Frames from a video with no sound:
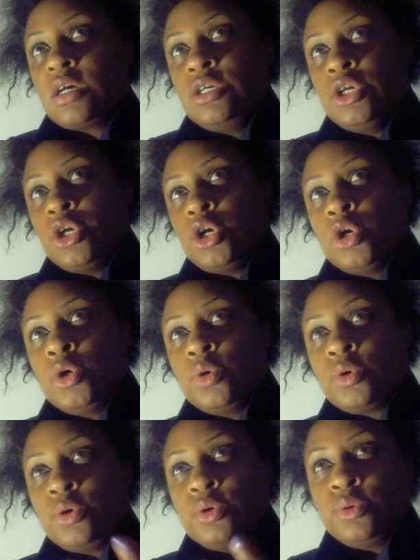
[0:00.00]
you
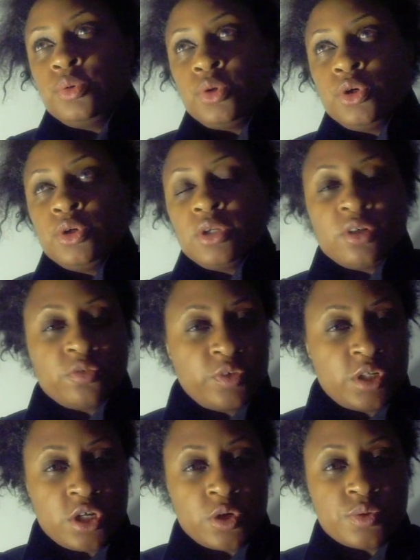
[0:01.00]
know, her, her little
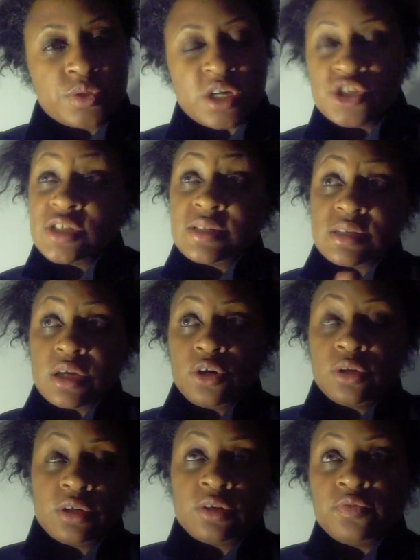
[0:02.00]
videos, I shouldn't say
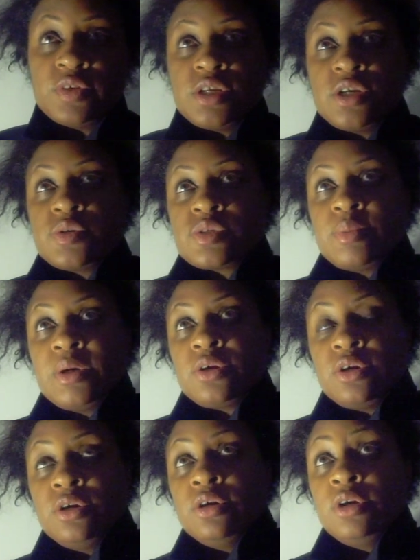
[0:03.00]
her little videos, but
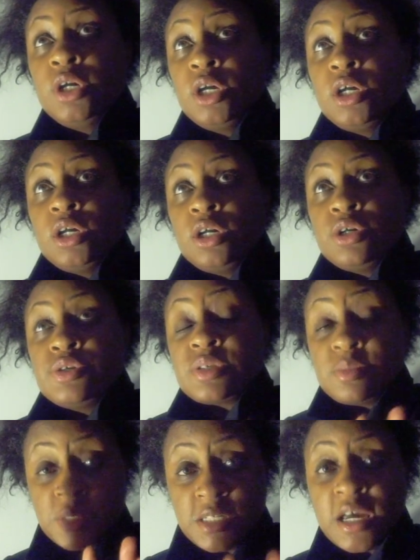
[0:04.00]
her her
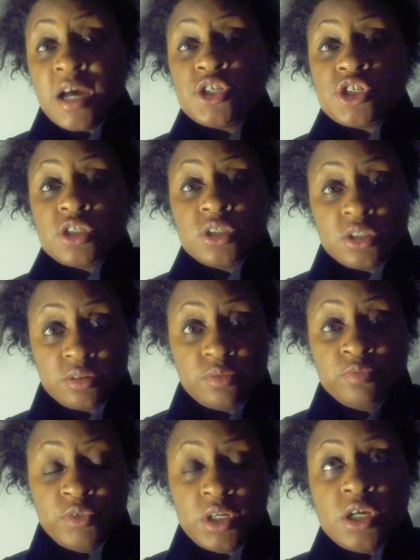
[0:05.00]
substantial
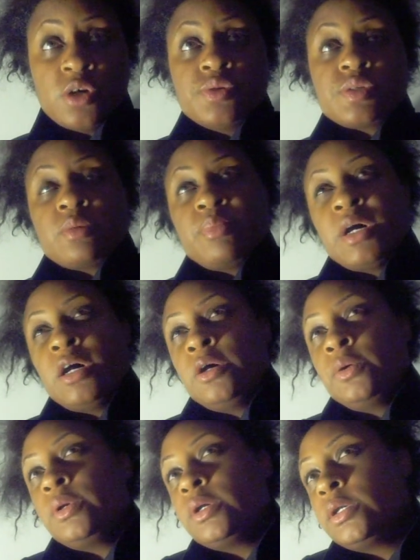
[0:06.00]
videos
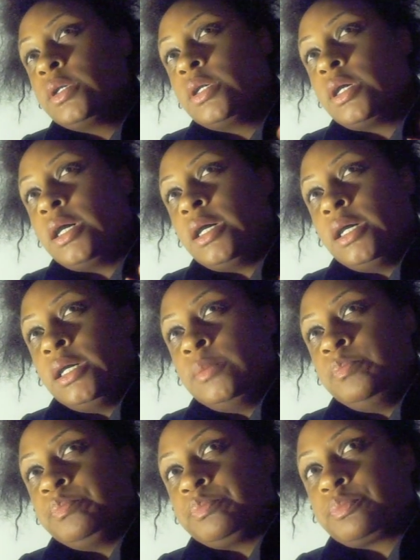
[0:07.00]
about um,
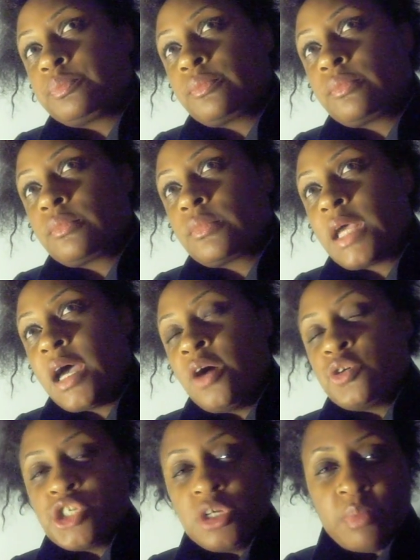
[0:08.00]

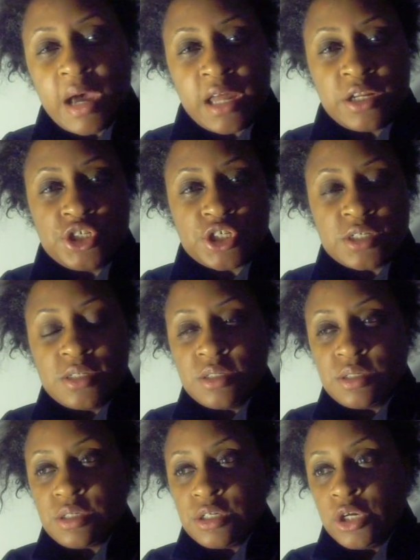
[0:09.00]
how she
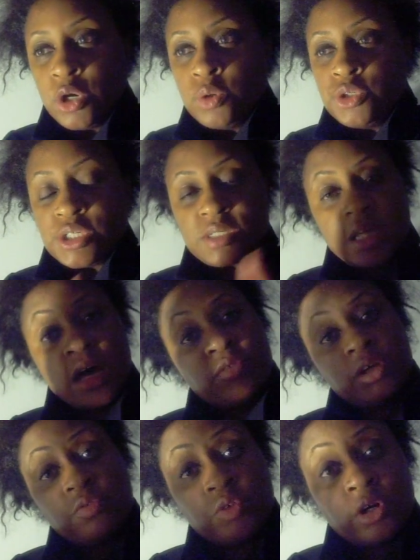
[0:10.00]
manages, you know, just
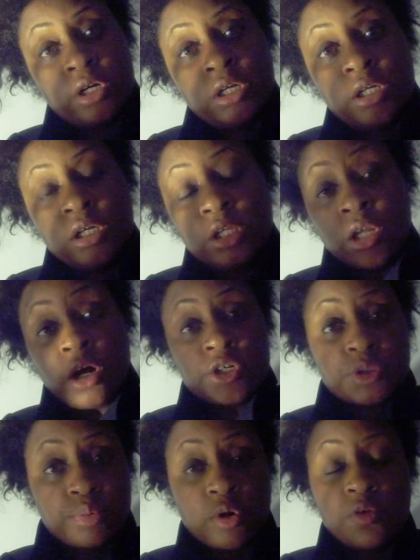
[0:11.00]
having a very
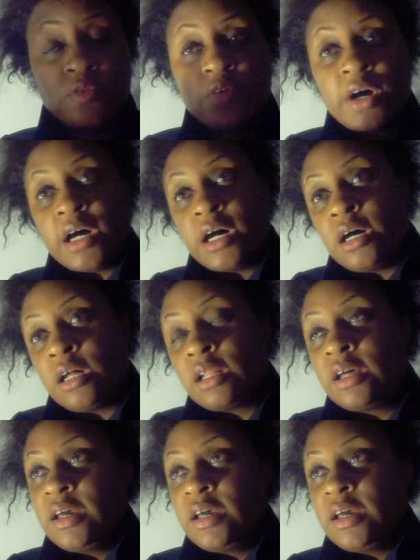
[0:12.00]
large profile